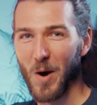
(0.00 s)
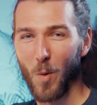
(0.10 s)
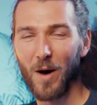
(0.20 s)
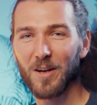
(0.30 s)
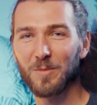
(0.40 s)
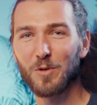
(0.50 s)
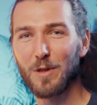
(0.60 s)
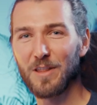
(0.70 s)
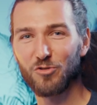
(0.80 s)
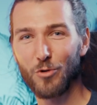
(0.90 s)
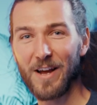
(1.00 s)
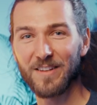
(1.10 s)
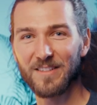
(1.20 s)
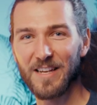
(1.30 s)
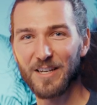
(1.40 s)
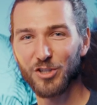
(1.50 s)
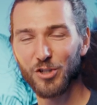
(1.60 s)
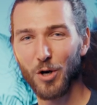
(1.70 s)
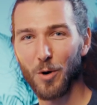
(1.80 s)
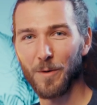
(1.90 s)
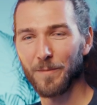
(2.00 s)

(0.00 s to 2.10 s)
Welcome to the Dragon Slayer show.